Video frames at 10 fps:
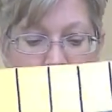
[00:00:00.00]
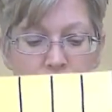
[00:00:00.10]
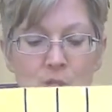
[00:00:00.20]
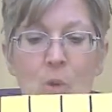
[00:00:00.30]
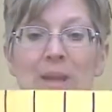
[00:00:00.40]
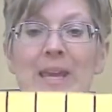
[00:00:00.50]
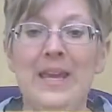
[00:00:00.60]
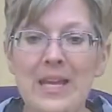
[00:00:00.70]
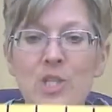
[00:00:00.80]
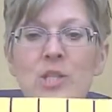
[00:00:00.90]
So
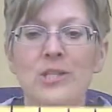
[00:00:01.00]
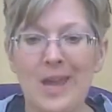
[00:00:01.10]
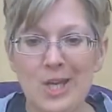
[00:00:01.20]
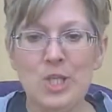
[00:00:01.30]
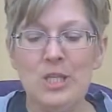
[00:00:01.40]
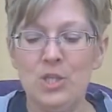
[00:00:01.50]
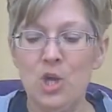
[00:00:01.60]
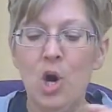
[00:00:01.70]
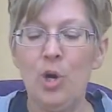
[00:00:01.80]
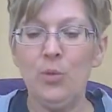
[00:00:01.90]
each section is
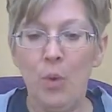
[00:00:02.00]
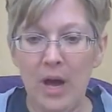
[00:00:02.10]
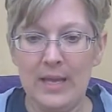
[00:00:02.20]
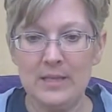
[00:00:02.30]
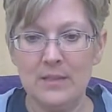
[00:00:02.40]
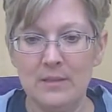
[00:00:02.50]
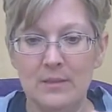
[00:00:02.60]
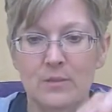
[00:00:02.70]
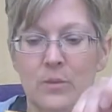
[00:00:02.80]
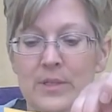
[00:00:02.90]
called what?
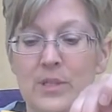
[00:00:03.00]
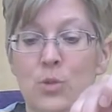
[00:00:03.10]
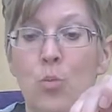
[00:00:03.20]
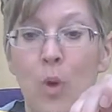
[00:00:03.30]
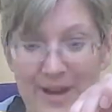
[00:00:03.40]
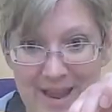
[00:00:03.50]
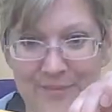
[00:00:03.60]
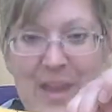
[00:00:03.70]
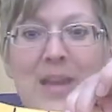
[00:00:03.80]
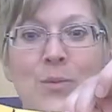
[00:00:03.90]
Well, this is 1 out
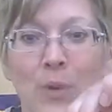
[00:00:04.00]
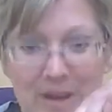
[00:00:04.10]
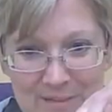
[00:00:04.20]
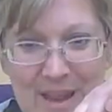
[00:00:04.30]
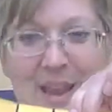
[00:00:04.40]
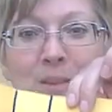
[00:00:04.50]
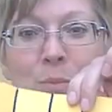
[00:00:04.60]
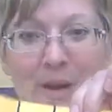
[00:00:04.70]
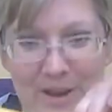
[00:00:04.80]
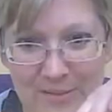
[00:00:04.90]
of 8, 1 out of 8,
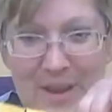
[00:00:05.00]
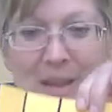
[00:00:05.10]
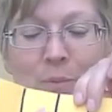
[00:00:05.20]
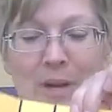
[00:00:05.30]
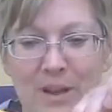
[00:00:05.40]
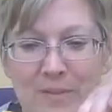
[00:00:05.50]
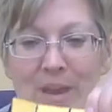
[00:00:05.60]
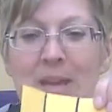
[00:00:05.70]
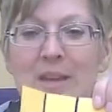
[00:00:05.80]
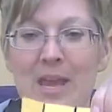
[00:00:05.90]
1 out of 8, 1 out of
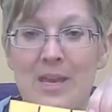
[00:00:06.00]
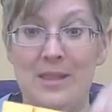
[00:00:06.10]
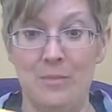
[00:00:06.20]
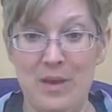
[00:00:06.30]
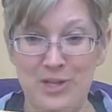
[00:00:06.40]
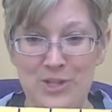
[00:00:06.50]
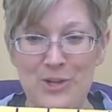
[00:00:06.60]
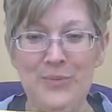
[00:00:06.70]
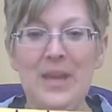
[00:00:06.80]
8. Okay, you get the picture?